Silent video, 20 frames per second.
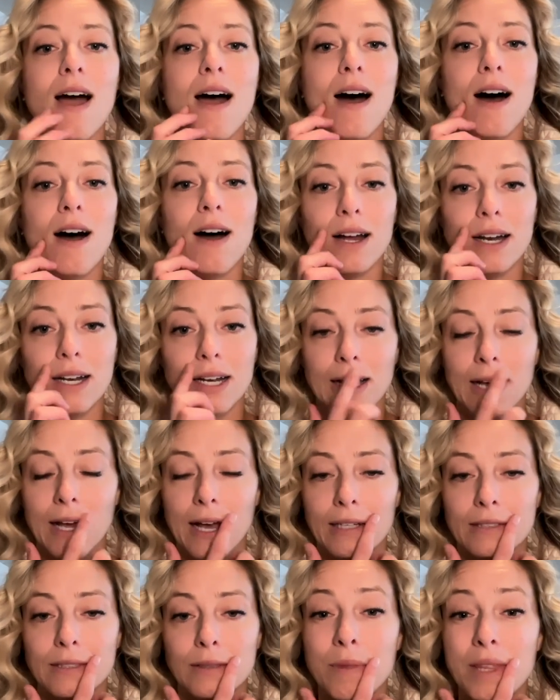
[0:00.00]
on
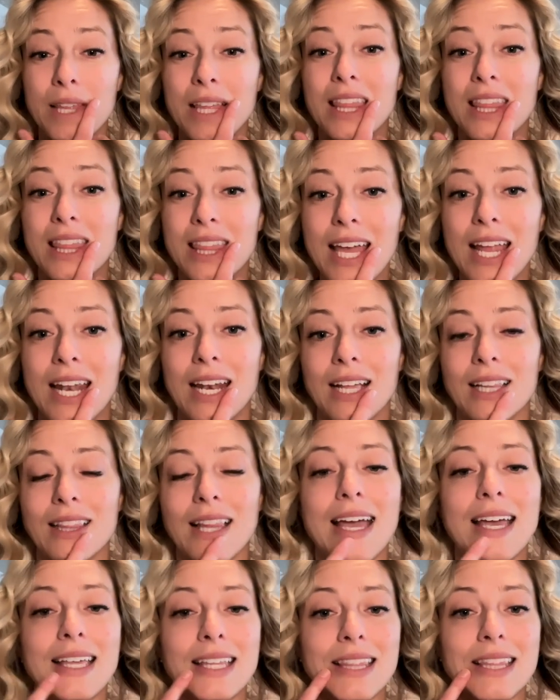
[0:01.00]
something thin
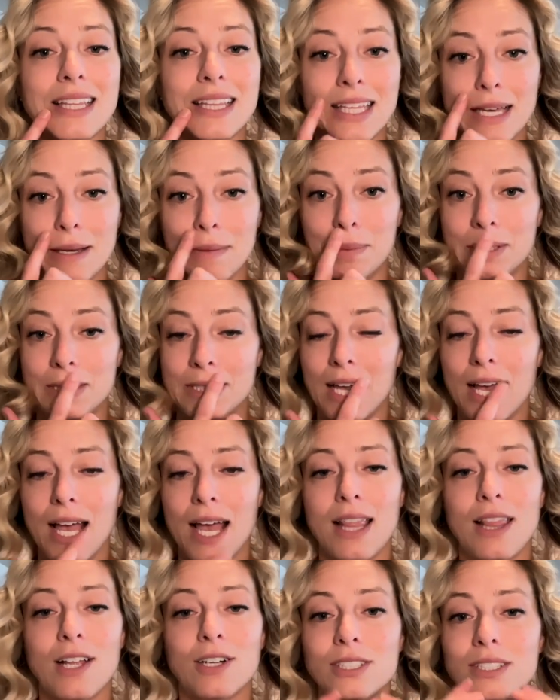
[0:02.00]
like the lips.
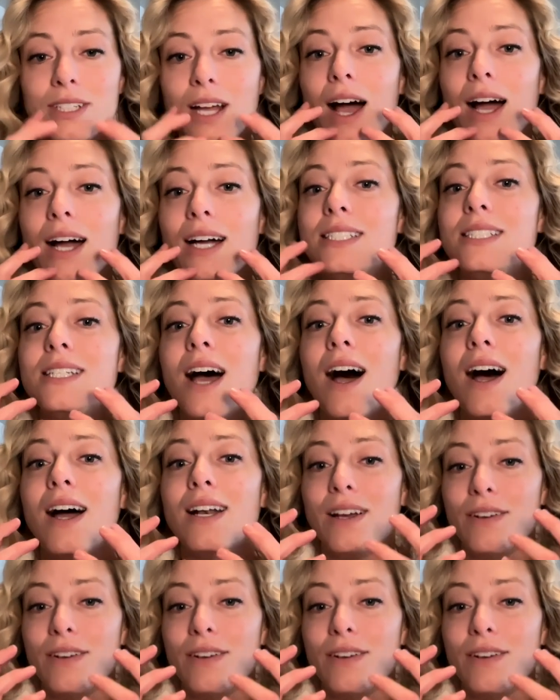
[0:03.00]
There's not a ton